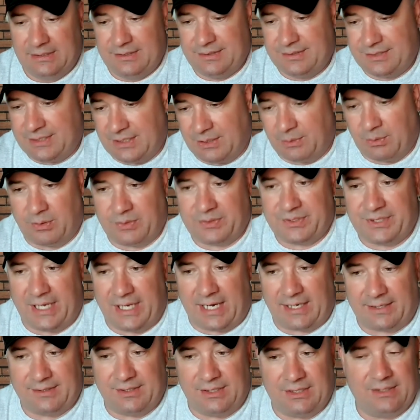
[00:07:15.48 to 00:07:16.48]
zero
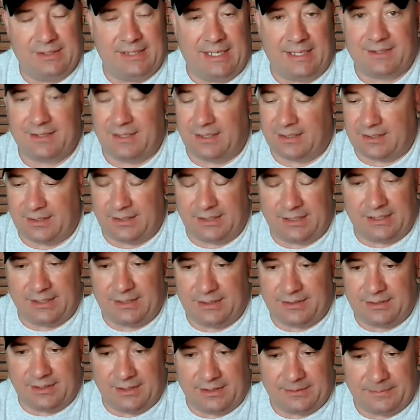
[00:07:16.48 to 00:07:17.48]
sacks. That's not going to get
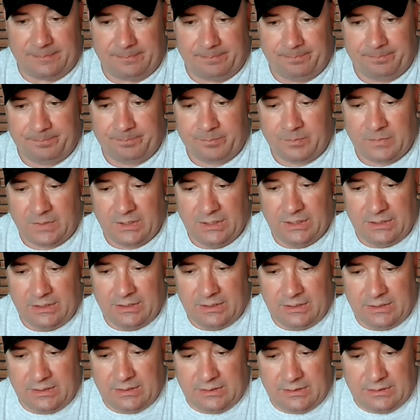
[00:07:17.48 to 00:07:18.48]
it done.
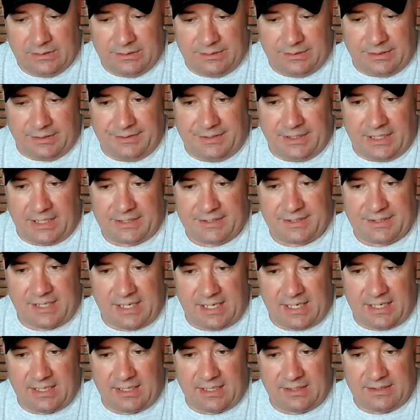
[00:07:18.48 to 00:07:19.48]
The Ducks
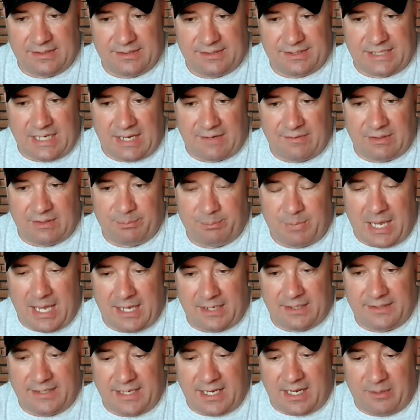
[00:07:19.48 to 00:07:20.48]
had seven
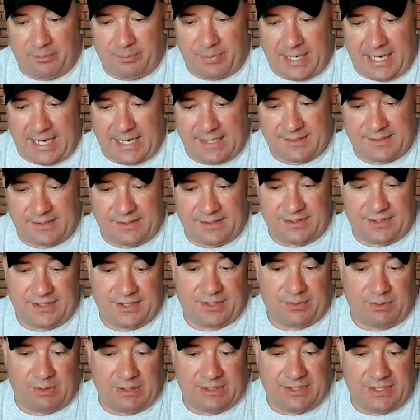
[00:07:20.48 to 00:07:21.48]
batted down passes,
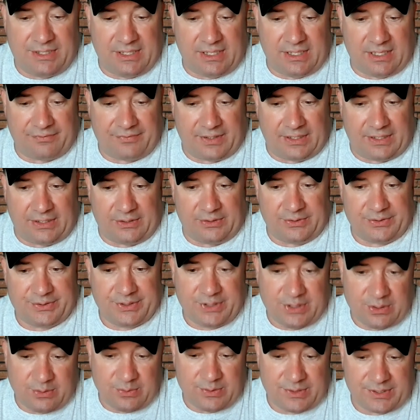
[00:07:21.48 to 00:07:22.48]
three TFLs,
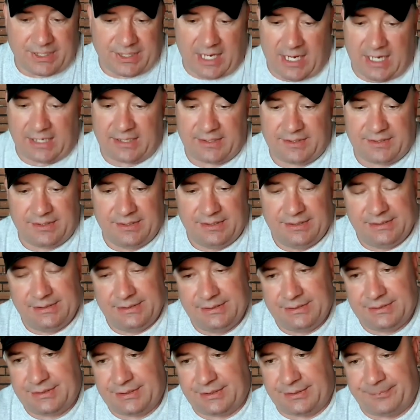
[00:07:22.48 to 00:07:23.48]
two sacks.
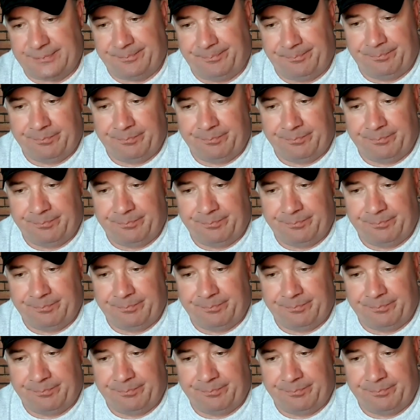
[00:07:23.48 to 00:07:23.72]
So,